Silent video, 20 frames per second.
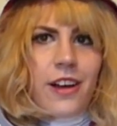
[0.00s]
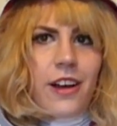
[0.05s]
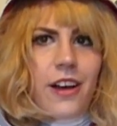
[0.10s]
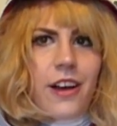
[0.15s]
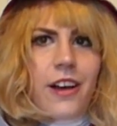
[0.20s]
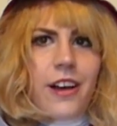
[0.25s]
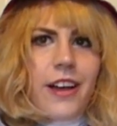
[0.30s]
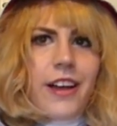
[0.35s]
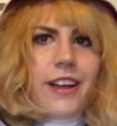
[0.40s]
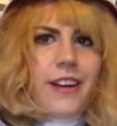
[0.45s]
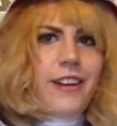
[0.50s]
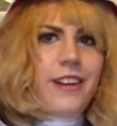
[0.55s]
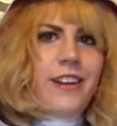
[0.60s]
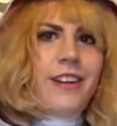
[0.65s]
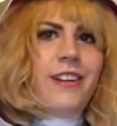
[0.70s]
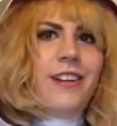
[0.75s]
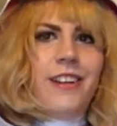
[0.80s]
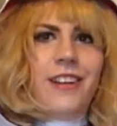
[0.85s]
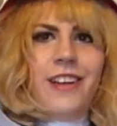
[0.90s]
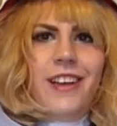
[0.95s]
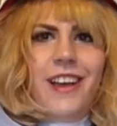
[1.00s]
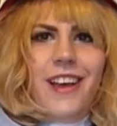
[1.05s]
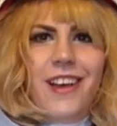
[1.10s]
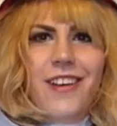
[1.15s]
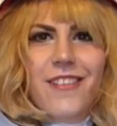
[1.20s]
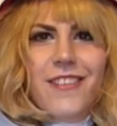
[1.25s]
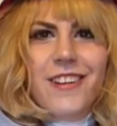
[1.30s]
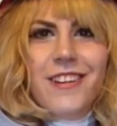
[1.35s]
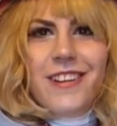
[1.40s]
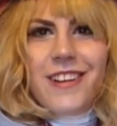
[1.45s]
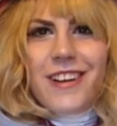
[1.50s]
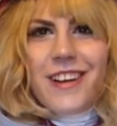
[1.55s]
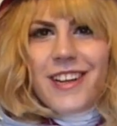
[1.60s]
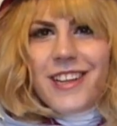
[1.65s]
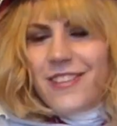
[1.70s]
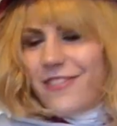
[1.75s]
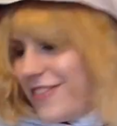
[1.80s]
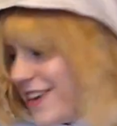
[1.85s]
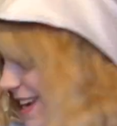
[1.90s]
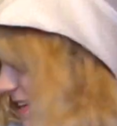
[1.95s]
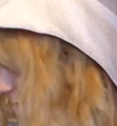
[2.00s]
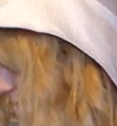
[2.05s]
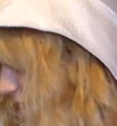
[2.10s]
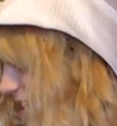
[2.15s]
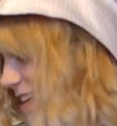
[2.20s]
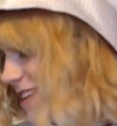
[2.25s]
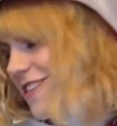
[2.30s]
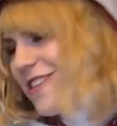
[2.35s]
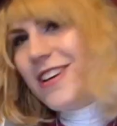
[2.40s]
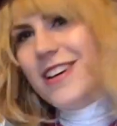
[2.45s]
on the feet. I'm trying to